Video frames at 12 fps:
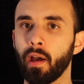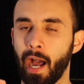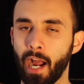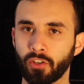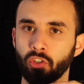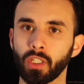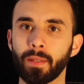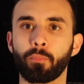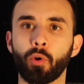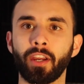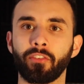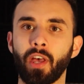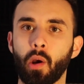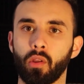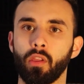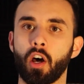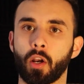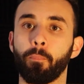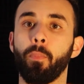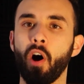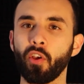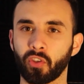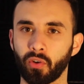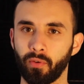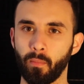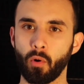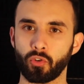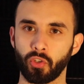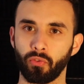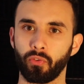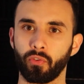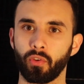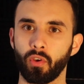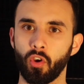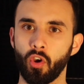actually brings out a lot of positive emotions.